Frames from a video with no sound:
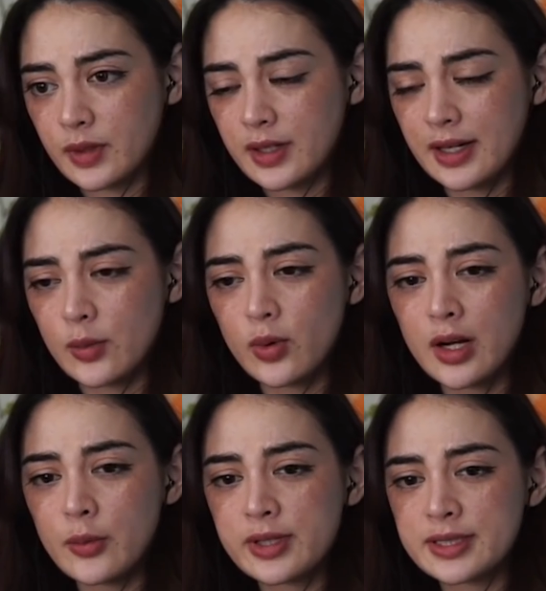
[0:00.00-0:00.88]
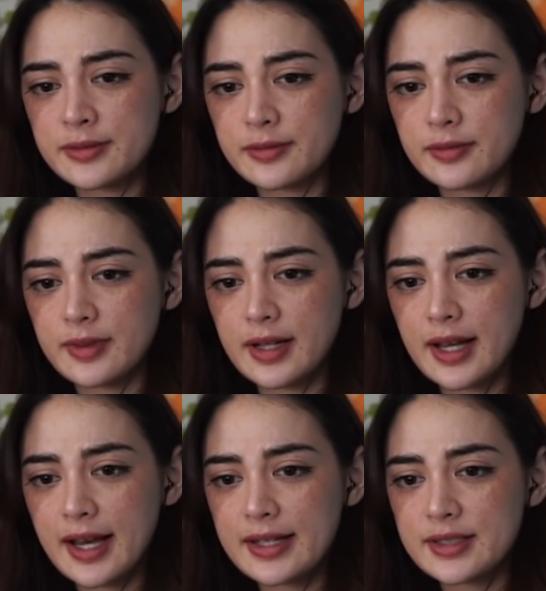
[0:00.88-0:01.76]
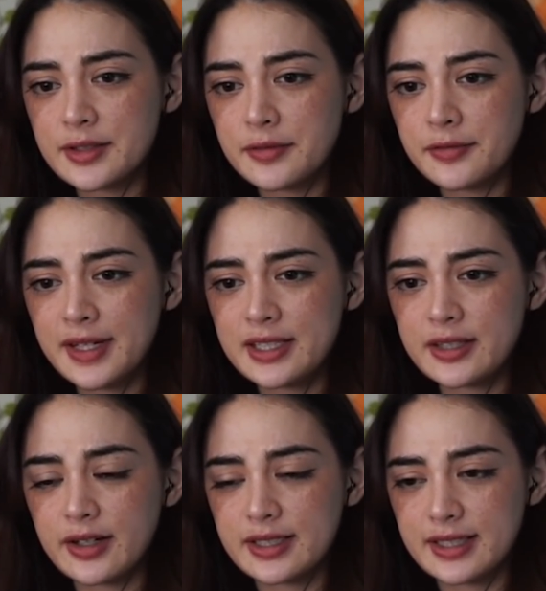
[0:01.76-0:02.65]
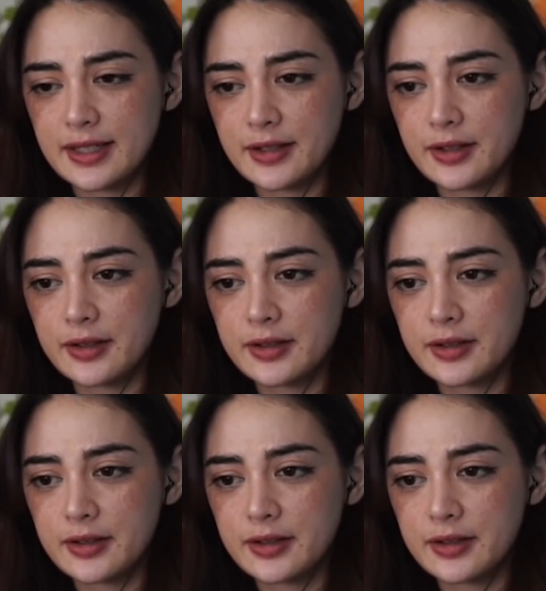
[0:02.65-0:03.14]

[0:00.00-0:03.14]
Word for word: Yeah, why were his hands and feet tied together?